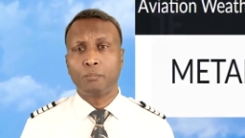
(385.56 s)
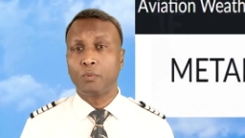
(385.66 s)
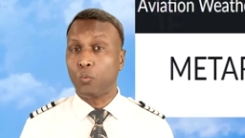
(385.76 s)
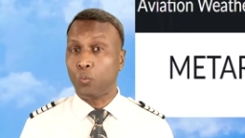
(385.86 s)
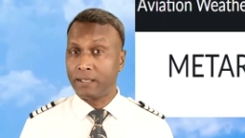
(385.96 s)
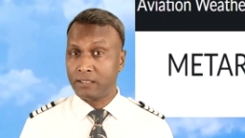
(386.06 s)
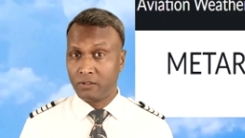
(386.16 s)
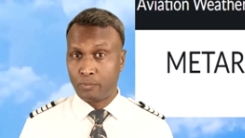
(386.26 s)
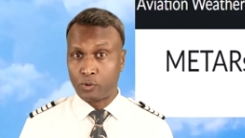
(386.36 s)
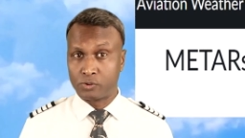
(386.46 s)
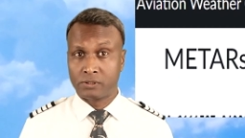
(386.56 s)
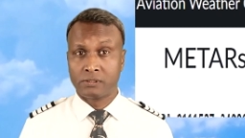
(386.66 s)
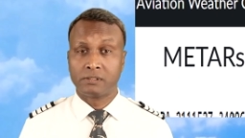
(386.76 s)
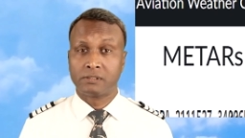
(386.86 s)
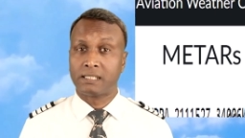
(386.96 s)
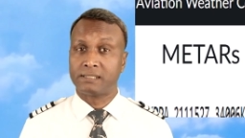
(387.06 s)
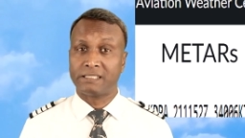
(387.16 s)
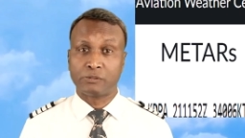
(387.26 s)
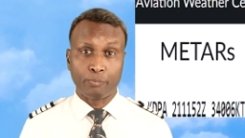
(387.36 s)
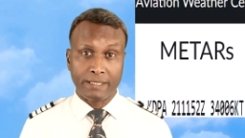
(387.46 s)
from weather reports such
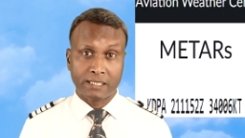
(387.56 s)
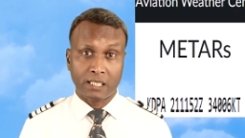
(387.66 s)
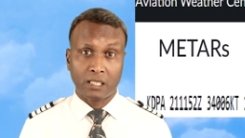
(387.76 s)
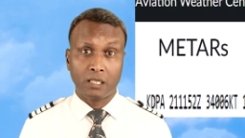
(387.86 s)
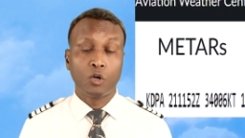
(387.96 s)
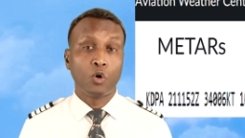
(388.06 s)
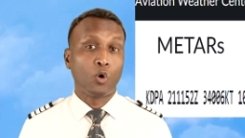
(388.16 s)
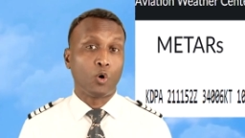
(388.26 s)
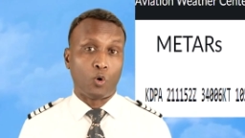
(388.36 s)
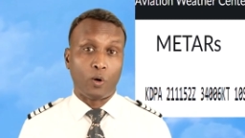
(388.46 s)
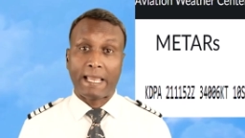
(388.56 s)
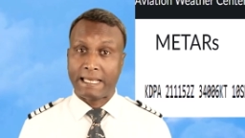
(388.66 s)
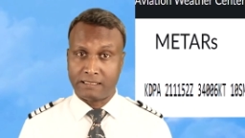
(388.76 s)
as METAR or